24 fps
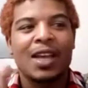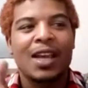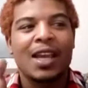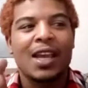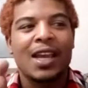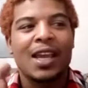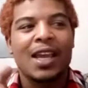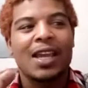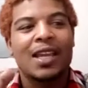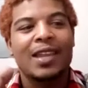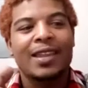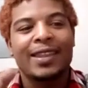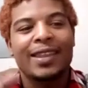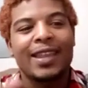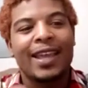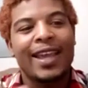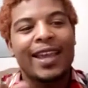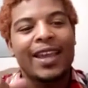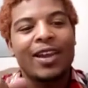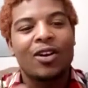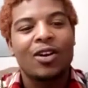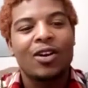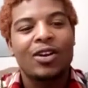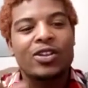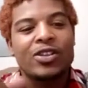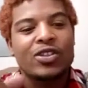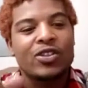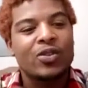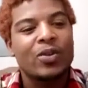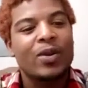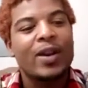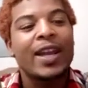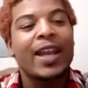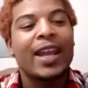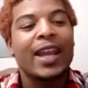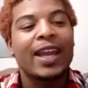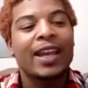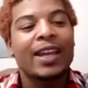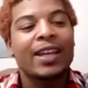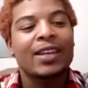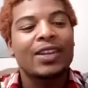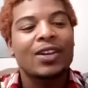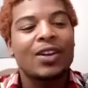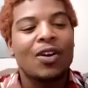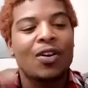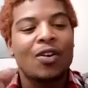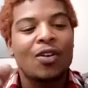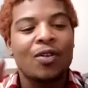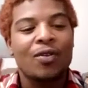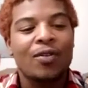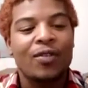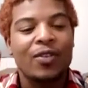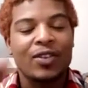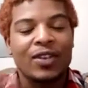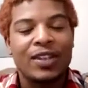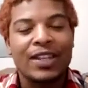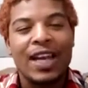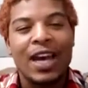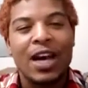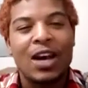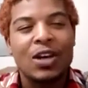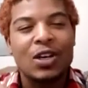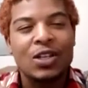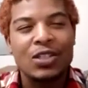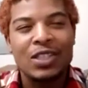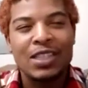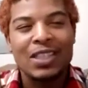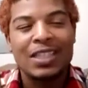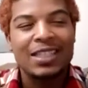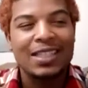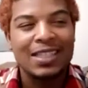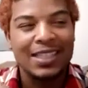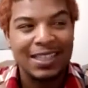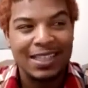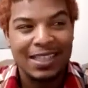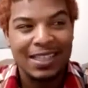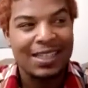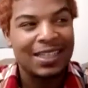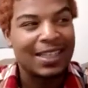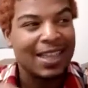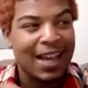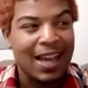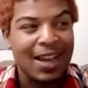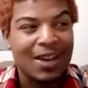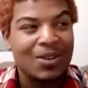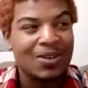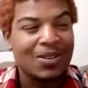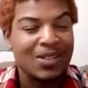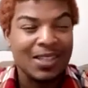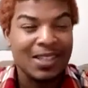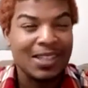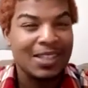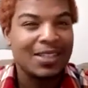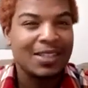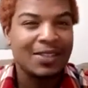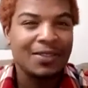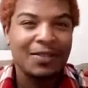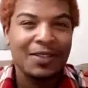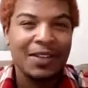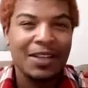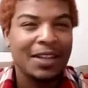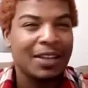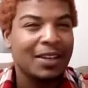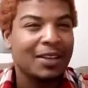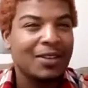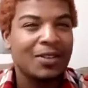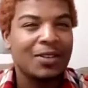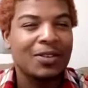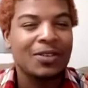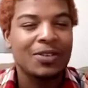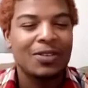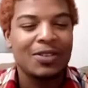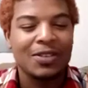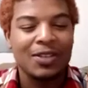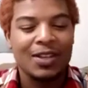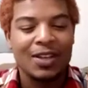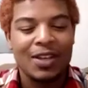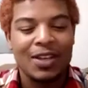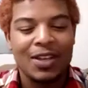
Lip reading: and they are trained over thousands of years